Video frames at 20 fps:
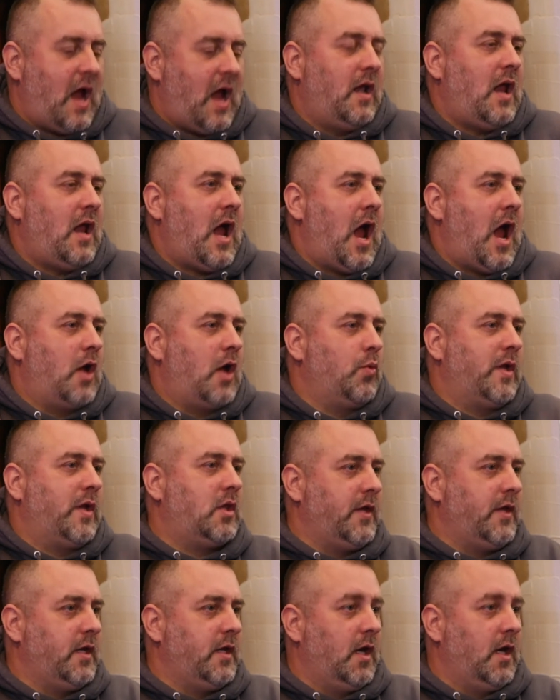in the last How do we
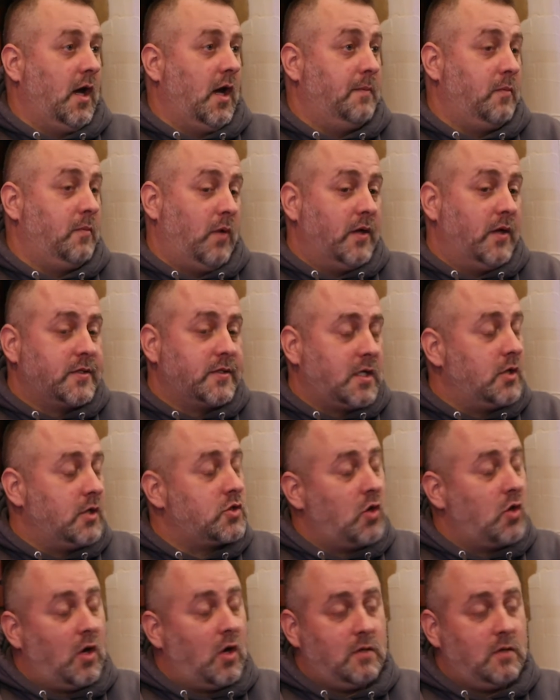clean it up? Well, it's going to
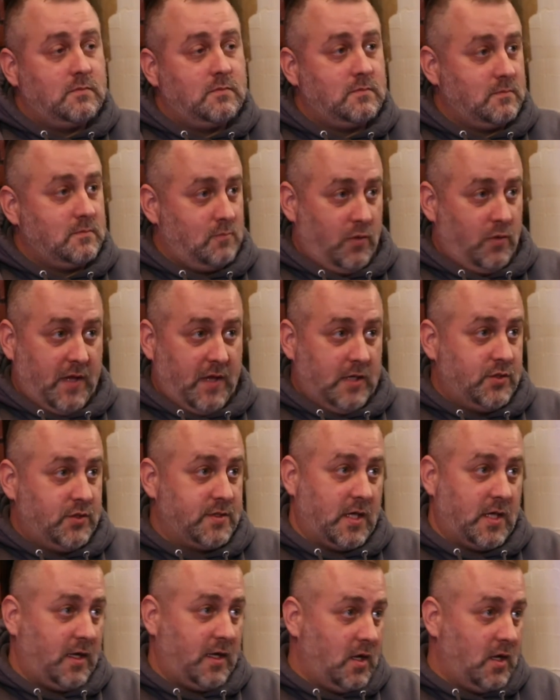start with
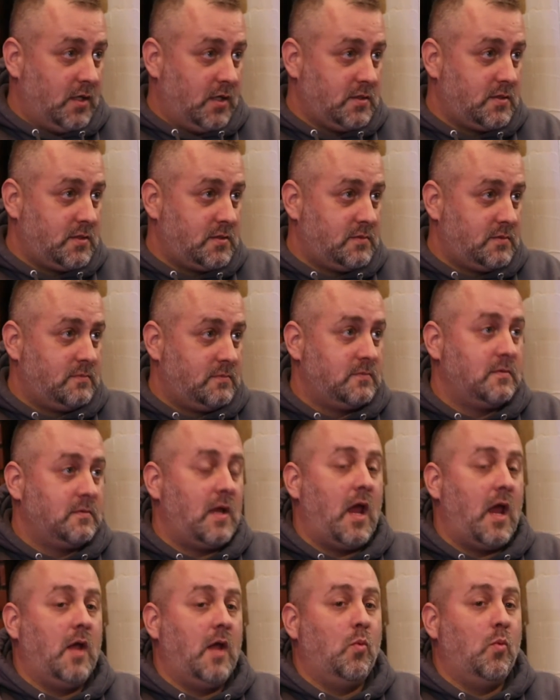agents like us
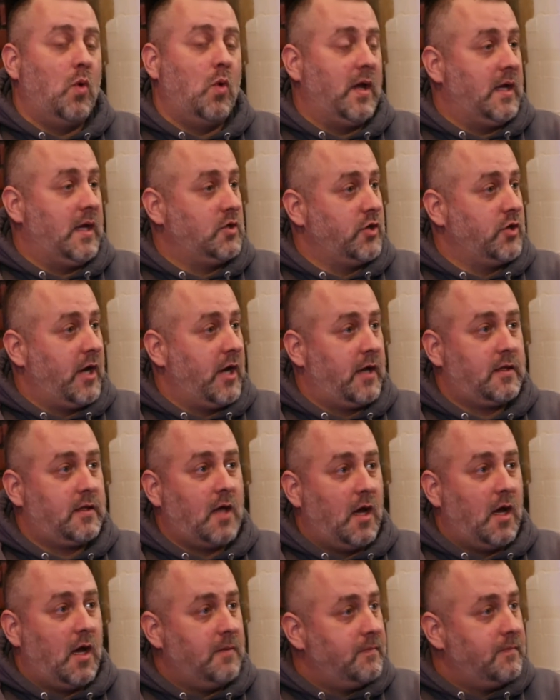and one agent at a
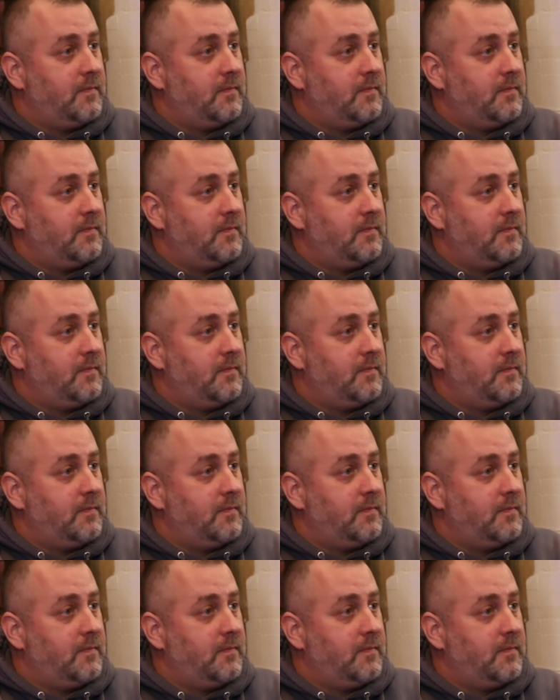time.